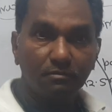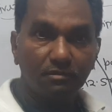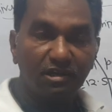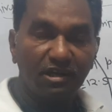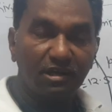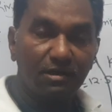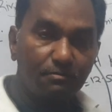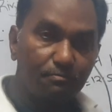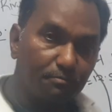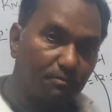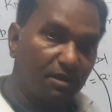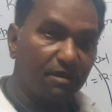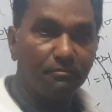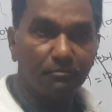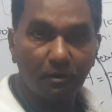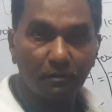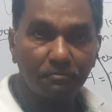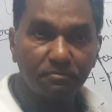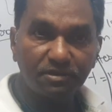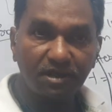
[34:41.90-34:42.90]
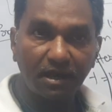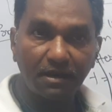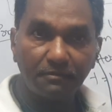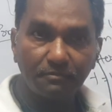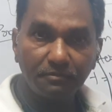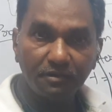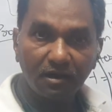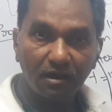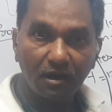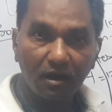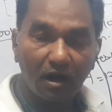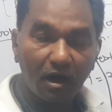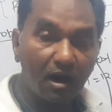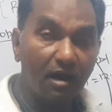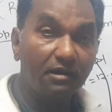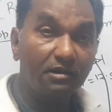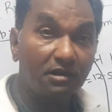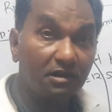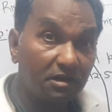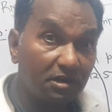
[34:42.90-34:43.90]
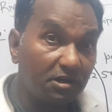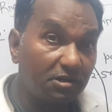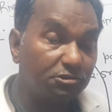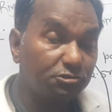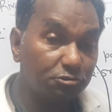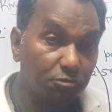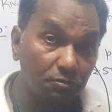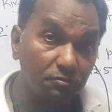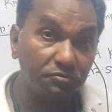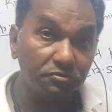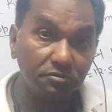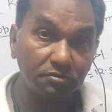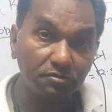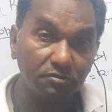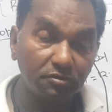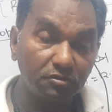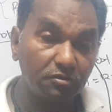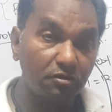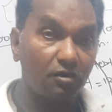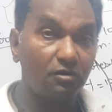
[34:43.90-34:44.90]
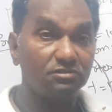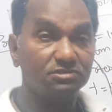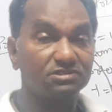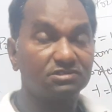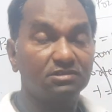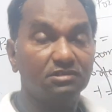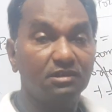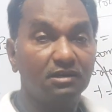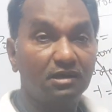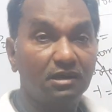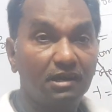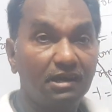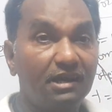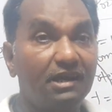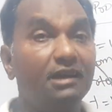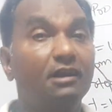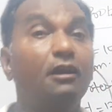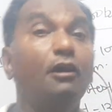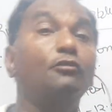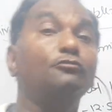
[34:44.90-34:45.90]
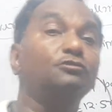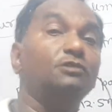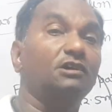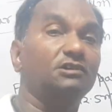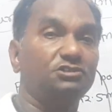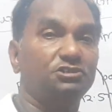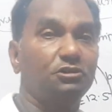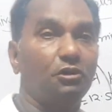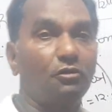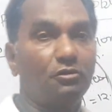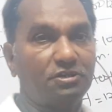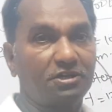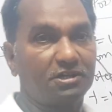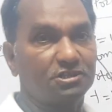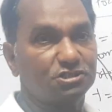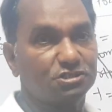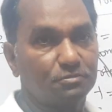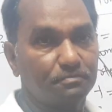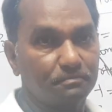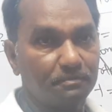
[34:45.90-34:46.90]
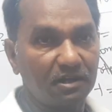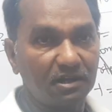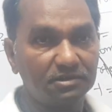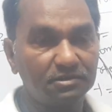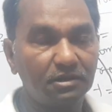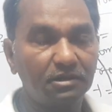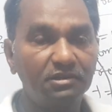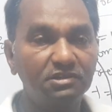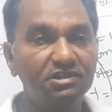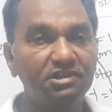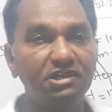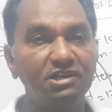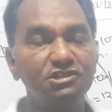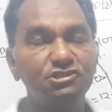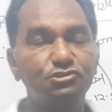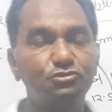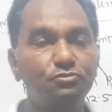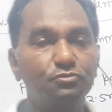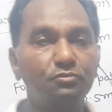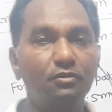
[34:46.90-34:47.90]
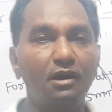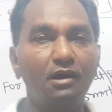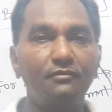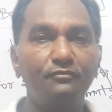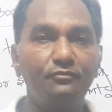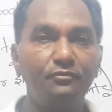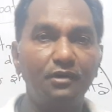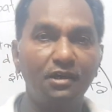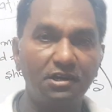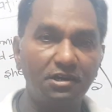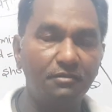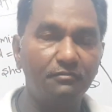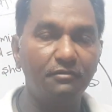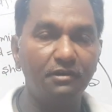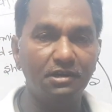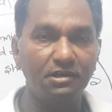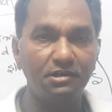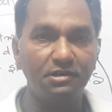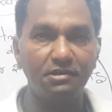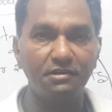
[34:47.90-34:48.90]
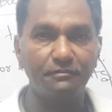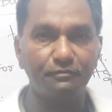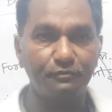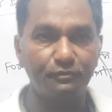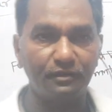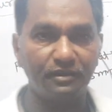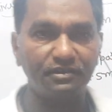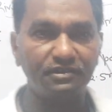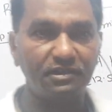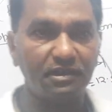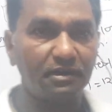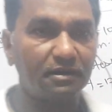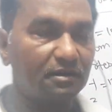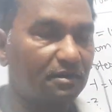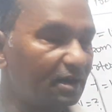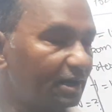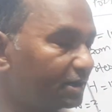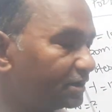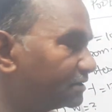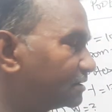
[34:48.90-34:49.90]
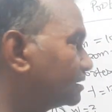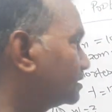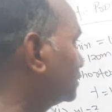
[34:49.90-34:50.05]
in minimum time, or it should cross along the shortest path. These two are very, very different things, right?